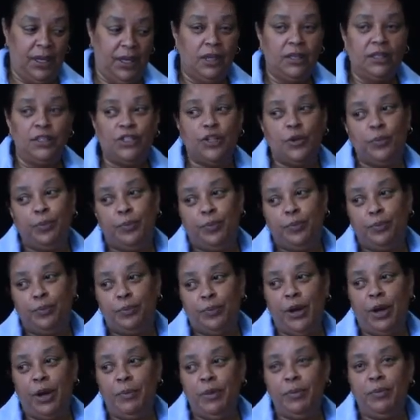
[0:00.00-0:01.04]
So
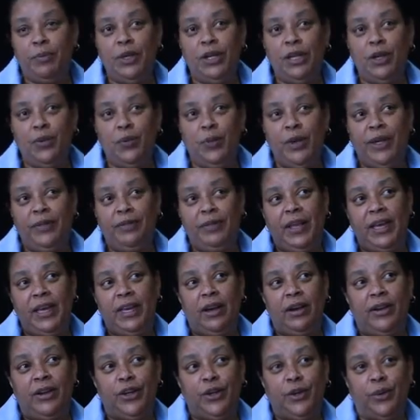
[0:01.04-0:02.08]
probably when
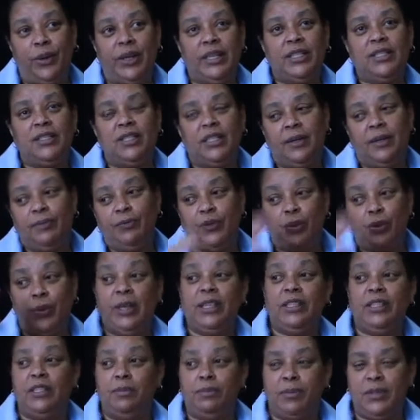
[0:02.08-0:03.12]
they're requesting
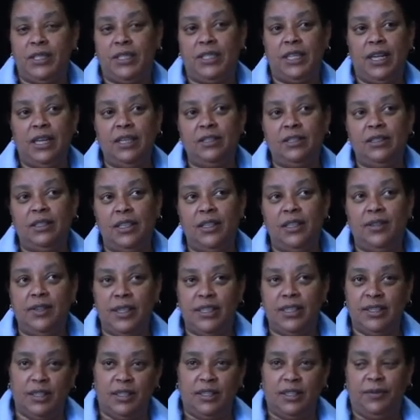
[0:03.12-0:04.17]
20% in
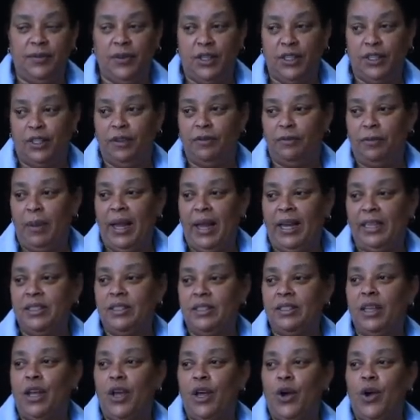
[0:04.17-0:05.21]
their certificate of
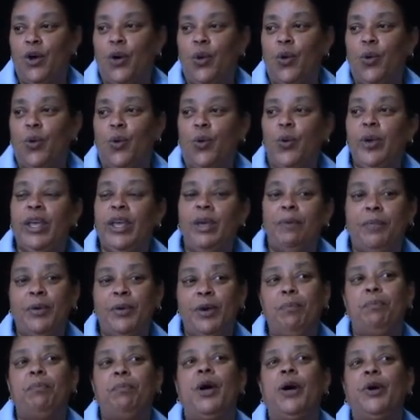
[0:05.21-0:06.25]
balance, we
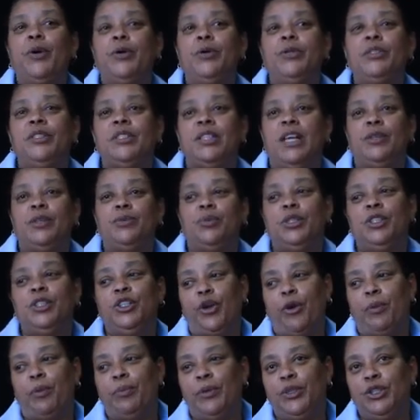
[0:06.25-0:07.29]
propose that we
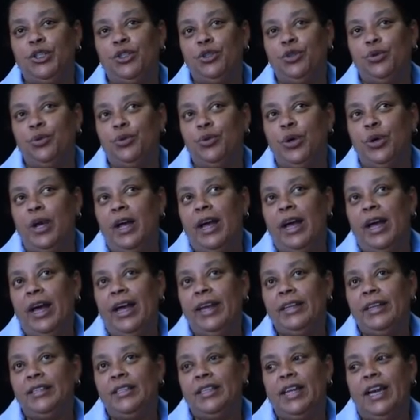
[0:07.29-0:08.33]
drop it to
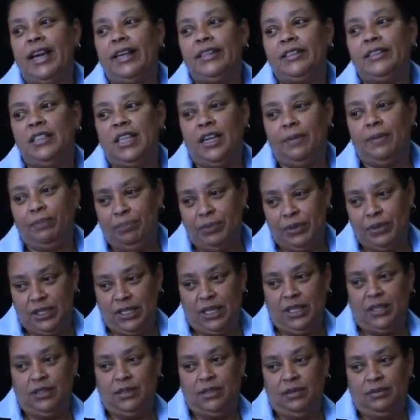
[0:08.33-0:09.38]
8, 9,
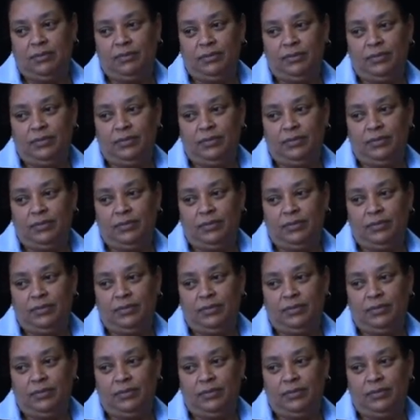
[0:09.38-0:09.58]
10%.